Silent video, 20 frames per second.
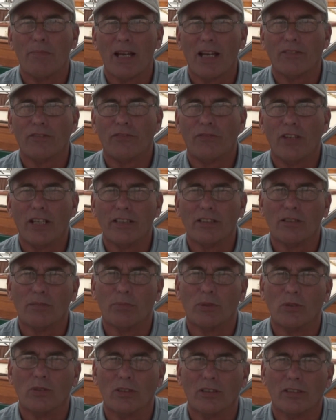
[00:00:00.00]
about fender
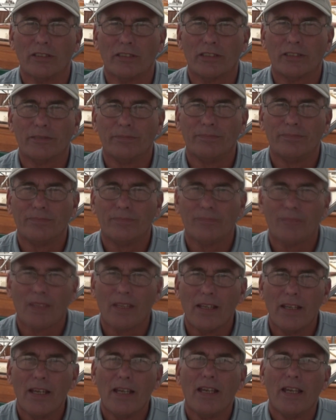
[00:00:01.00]
boards.
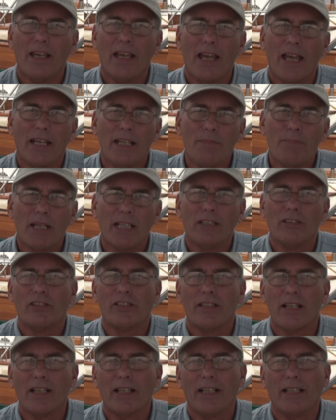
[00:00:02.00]
Anybody who's
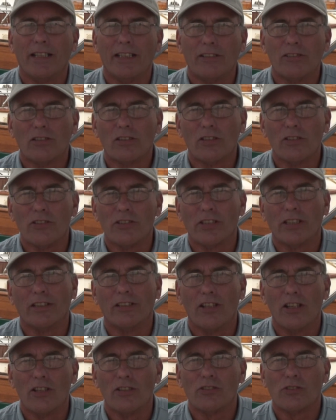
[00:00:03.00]
done any cruising
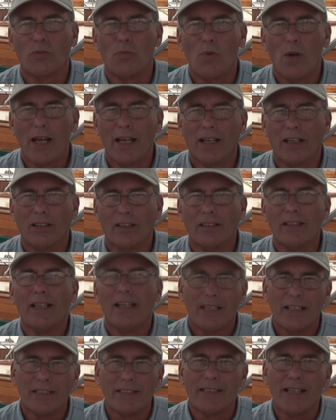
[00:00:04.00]
knows well,
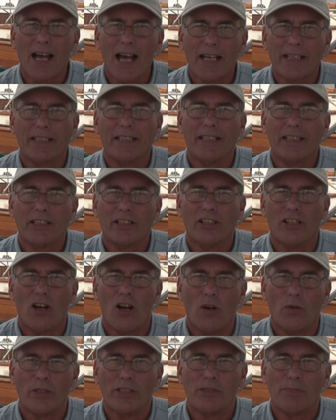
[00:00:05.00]
docking can
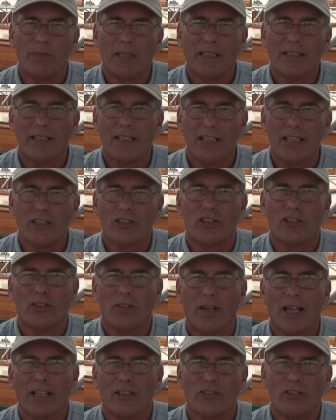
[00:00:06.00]
always be an
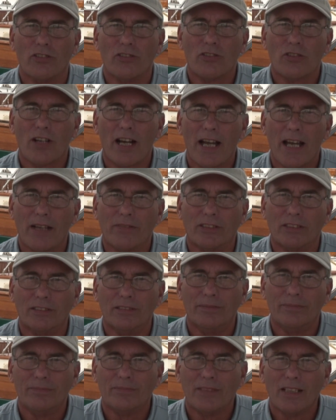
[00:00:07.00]
issue as you travel.
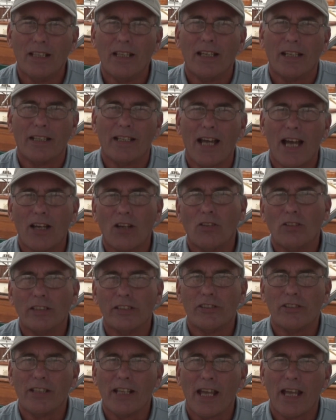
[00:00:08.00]
Not only
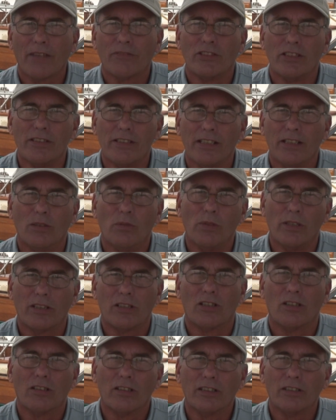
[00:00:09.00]
do you have to deal with
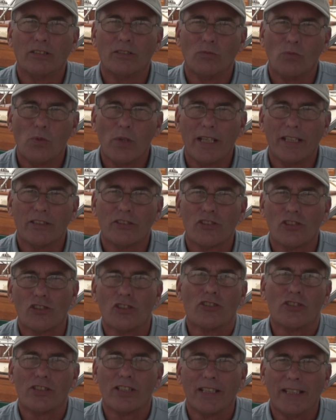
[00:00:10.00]
current and winds
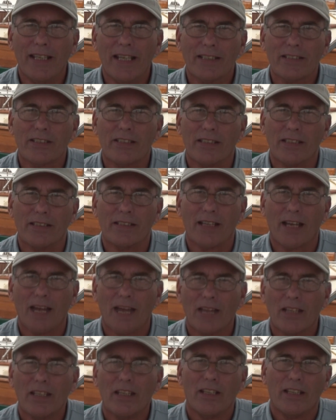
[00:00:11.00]
just to get to the
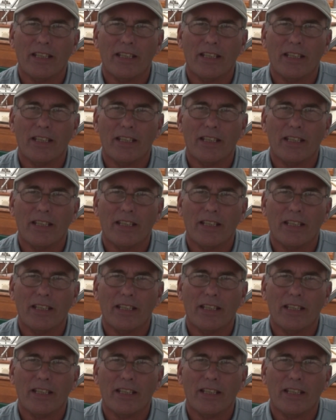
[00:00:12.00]
dock,